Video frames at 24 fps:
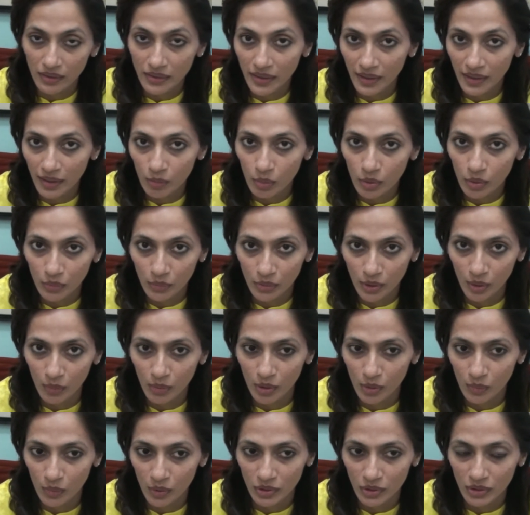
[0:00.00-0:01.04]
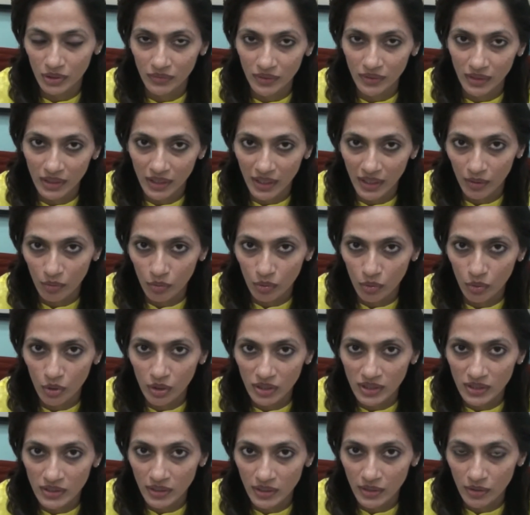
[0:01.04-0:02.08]
tailbone problem also, wherein I could
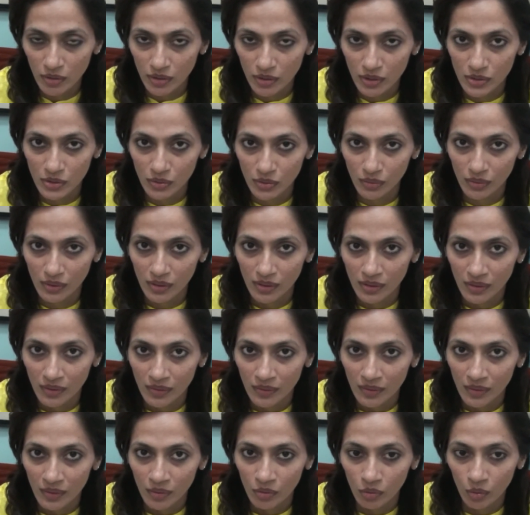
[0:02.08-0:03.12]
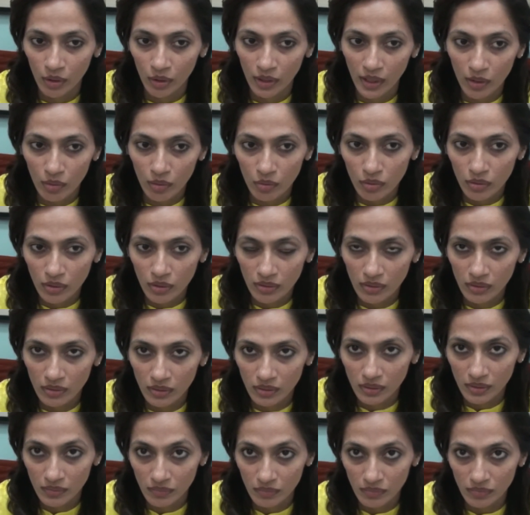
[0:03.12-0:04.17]
not sit also, nor I
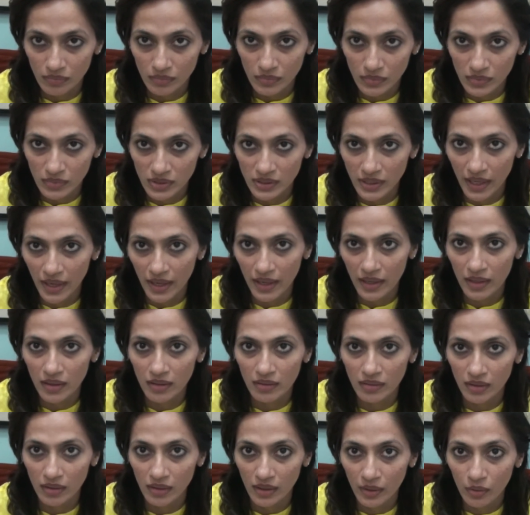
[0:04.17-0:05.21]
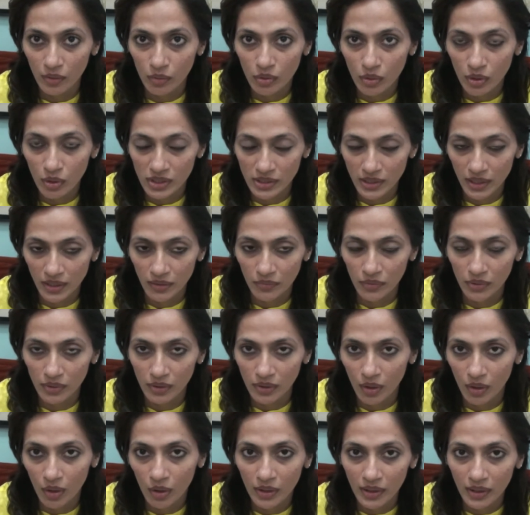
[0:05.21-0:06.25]
could stand. I could not stand for
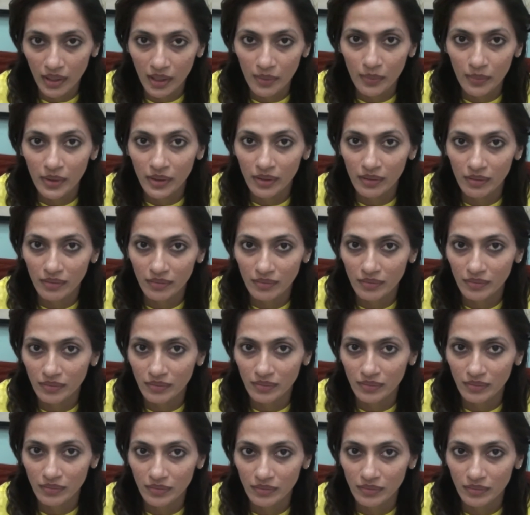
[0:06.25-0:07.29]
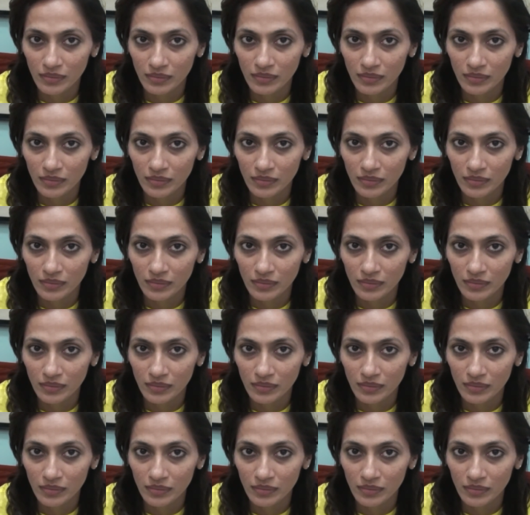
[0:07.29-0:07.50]
a long time. And